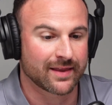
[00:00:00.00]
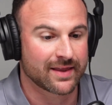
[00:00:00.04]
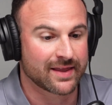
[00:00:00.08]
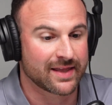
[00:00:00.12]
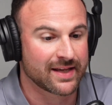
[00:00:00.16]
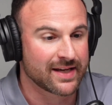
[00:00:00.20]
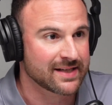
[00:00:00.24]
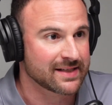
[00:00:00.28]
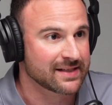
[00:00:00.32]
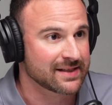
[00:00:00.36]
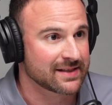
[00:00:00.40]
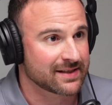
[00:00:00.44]

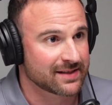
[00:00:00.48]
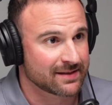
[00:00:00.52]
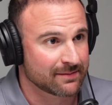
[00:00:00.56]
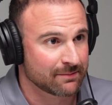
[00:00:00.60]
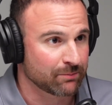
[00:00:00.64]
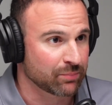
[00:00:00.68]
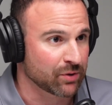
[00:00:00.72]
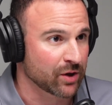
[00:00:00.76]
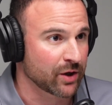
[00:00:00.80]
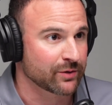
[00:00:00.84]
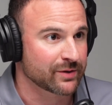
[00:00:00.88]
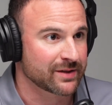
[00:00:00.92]
this
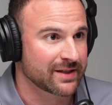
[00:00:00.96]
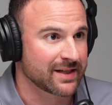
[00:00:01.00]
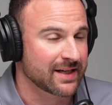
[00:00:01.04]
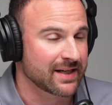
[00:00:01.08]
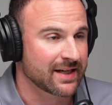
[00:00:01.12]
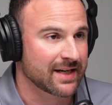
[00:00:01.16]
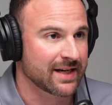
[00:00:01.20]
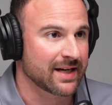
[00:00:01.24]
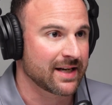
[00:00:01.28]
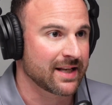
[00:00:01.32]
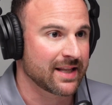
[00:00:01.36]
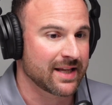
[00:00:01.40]

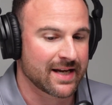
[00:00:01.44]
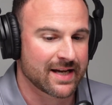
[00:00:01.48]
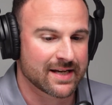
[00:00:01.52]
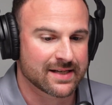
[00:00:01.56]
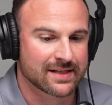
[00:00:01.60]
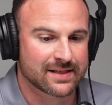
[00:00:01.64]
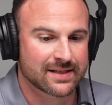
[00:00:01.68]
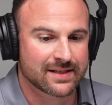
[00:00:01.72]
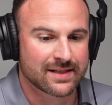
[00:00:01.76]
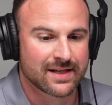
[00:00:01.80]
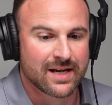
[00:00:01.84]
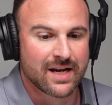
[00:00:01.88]
protein did
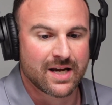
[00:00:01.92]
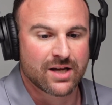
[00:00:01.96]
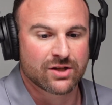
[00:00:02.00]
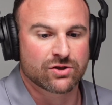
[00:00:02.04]
this.